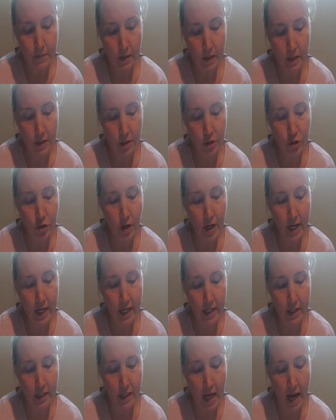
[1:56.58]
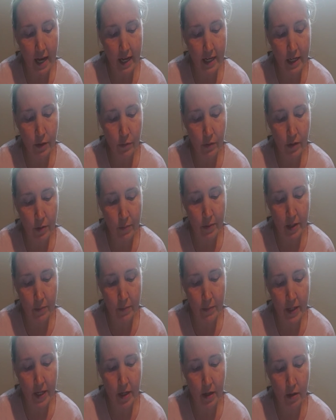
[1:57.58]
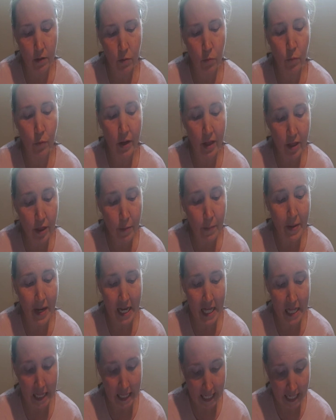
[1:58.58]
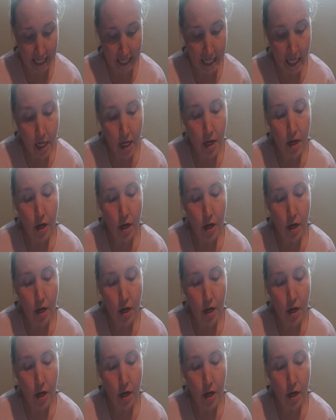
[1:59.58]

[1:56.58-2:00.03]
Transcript: The train, clacking rhythmically